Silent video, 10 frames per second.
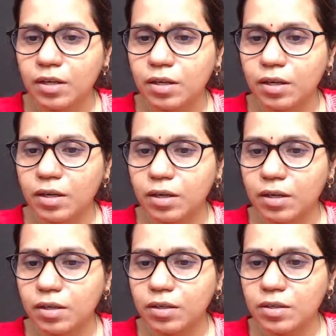
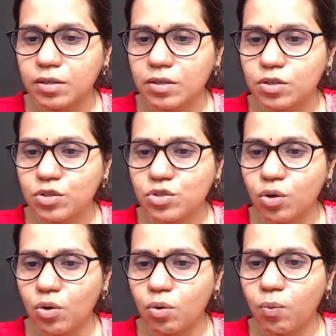Uh,
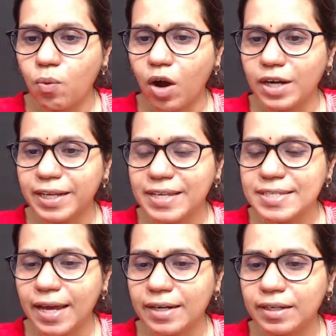so what
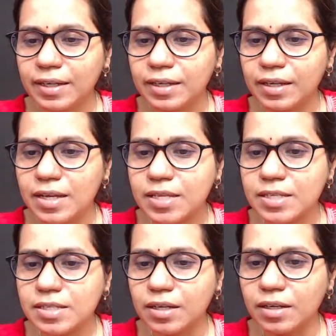exactly is